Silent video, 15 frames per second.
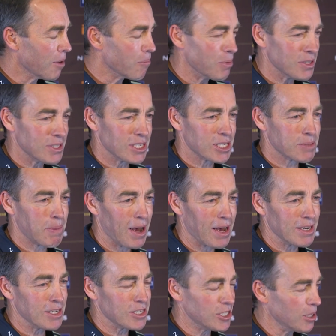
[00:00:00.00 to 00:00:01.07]
business
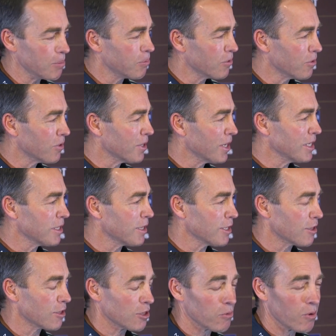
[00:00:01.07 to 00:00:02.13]
partnership or anything
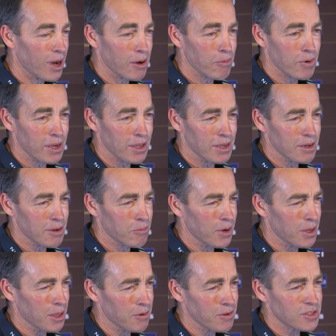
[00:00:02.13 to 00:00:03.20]
along the way
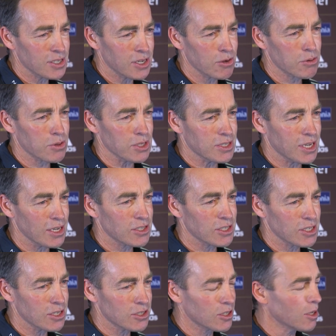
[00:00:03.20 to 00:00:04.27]
where there isn't healthy
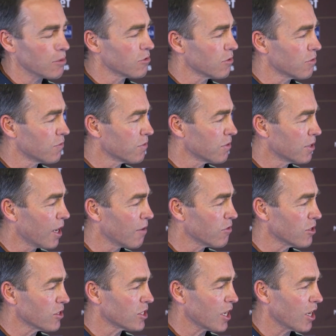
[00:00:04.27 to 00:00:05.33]
tension in terms of
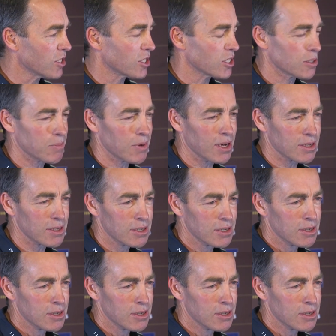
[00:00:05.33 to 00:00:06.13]
having discussions about